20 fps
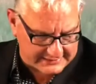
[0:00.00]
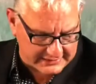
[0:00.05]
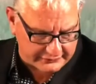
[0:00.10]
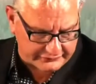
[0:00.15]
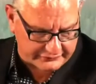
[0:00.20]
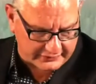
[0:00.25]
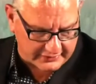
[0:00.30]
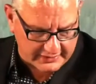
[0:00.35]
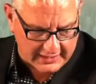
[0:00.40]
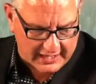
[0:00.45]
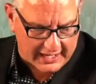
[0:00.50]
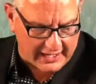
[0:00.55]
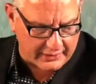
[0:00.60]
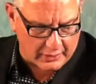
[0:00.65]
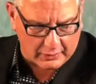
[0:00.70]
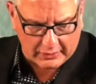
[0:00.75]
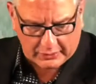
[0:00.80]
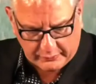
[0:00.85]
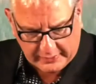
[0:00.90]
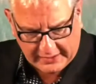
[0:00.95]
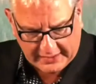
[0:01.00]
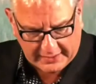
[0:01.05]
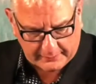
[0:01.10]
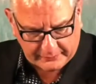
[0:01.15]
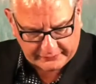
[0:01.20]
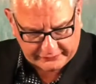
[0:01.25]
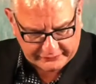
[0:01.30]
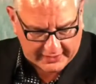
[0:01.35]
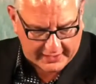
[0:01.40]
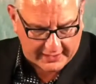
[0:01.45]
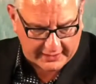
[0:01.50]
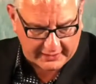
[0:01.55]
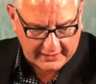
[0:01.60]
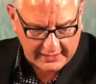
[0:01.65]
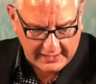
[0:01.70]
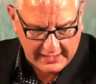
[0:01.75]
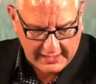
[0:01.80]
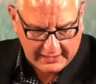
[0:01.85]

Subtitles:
this, "And God Elohim said,